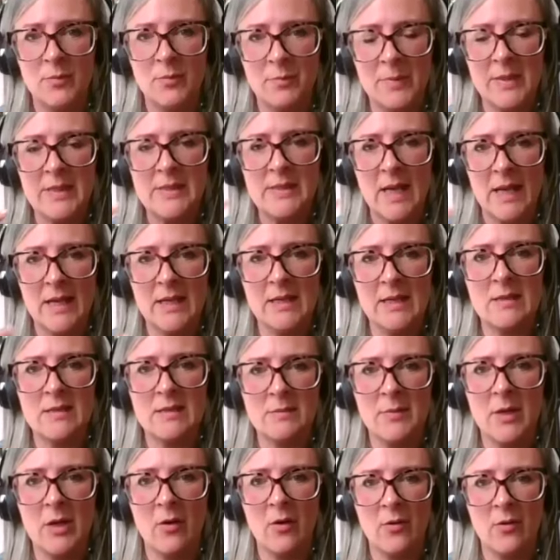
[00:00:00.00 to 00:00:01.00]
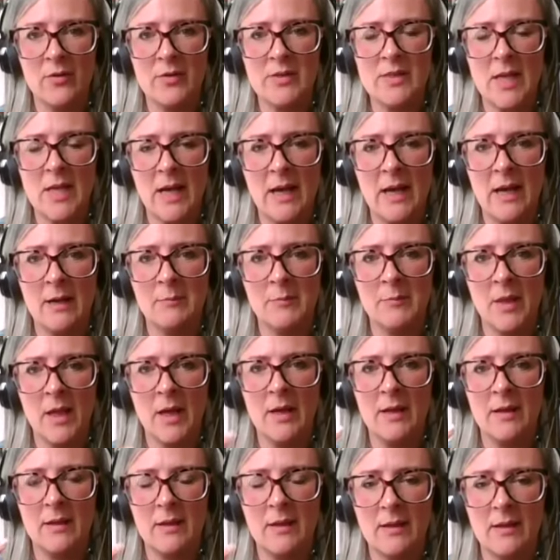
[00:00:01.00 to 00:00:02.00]
would be saying to me all the time,
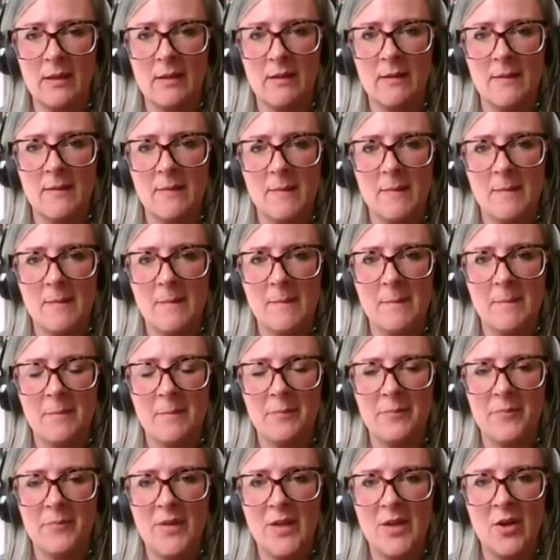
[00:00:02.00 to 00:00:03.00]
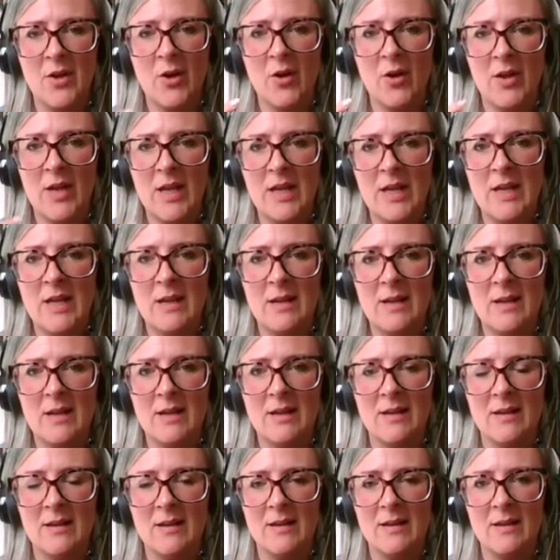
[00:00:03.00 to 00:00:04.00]
like, you know,
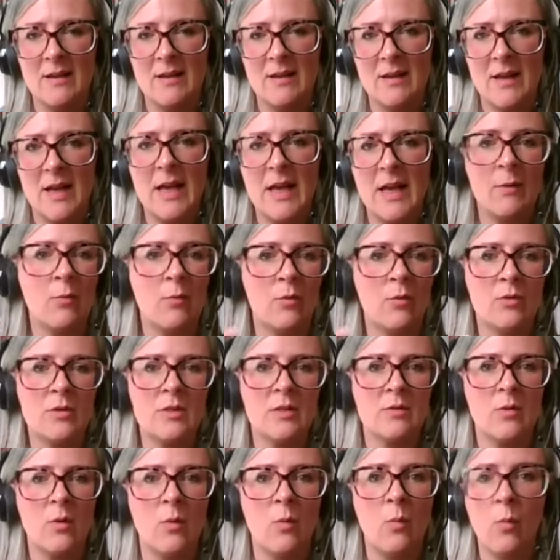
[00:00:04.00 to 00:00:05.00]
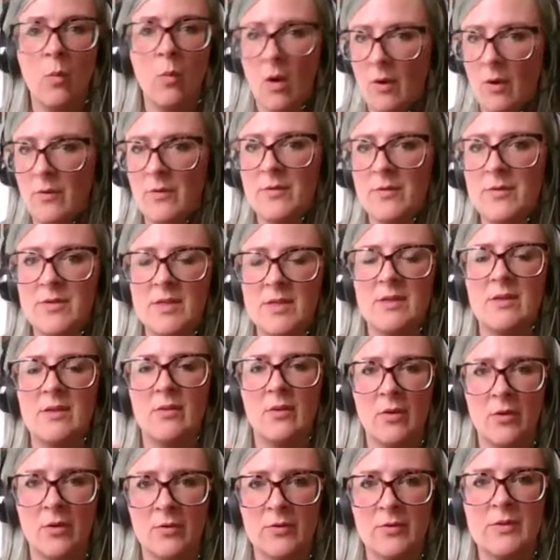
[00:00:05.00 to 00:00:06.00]
he would want
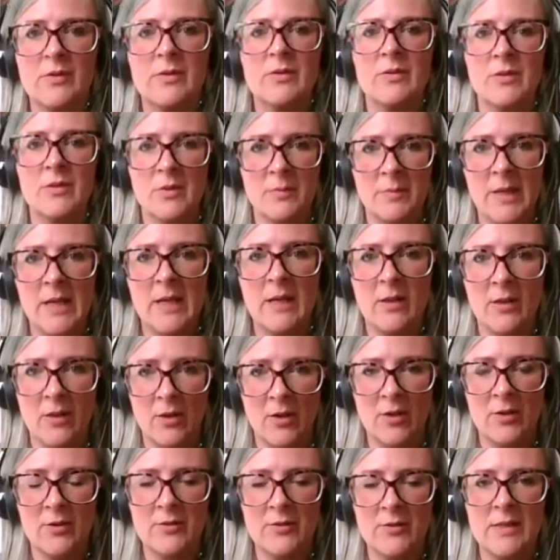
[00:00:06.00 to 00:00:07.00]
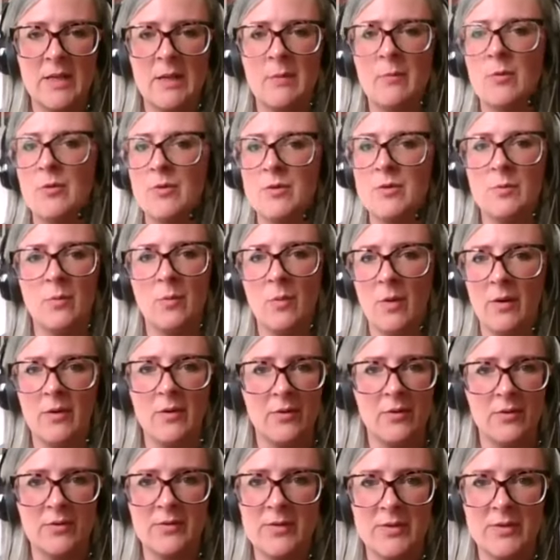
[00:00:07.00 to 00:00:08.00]
us to be close. He wouldn't
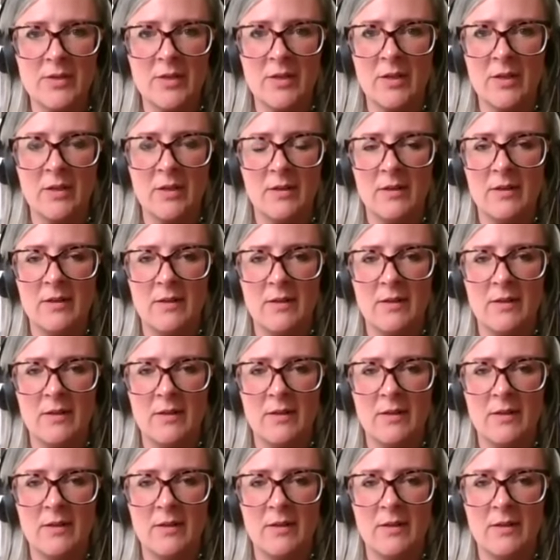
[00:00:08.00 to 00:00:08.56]
want us to